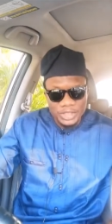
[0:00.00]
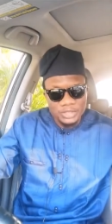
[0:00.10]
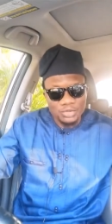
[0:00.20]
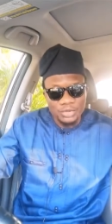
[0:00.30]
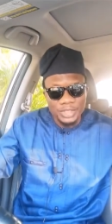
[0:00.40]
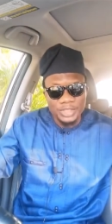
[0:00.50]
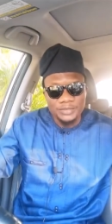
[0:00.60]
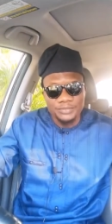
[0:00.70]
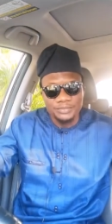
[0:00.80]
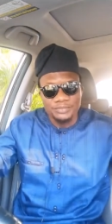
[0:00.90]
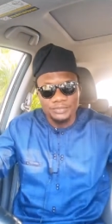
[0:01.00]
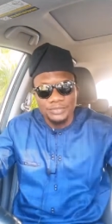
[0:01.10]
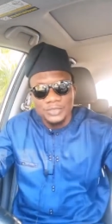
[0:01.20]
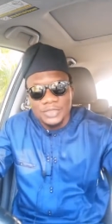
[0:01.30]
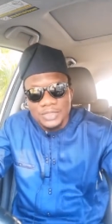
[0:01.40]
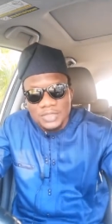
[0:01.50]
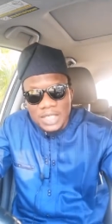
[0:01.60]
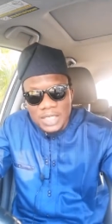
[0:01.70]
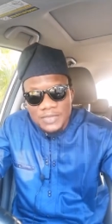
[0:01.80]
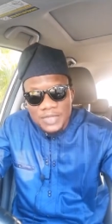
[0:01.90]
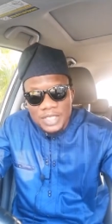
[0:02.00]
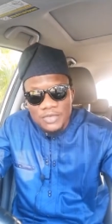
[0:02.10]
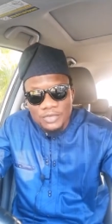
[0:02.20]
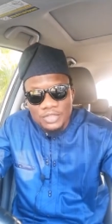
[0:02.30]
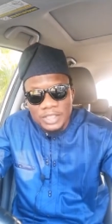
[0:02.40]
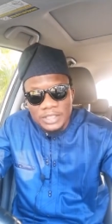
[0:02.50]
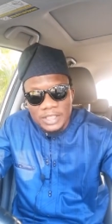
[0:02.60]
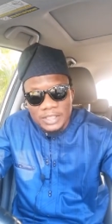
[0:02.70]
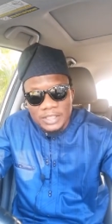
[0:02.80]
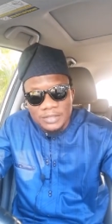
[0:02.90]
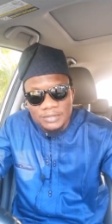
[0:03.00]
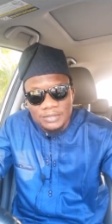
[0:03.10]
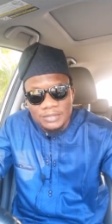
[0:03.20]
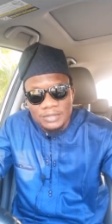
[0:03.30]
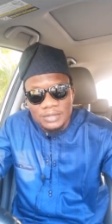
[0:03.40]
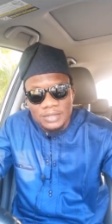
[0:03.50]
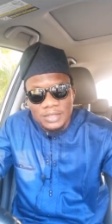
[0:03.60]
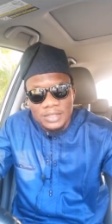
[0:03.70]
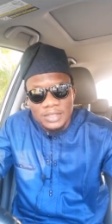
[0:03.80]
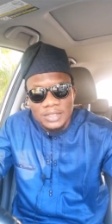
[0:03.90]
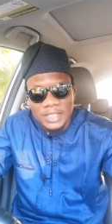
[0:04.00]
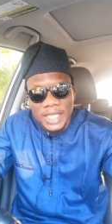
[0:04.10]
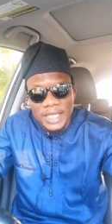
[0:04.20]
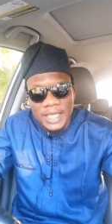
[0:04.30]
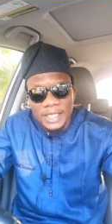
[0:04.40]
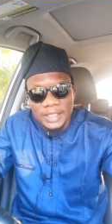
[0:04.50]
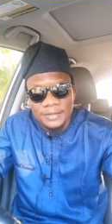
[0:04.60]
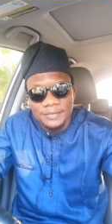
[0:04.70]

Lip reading: ètò yìí. And thank you for joining us today again.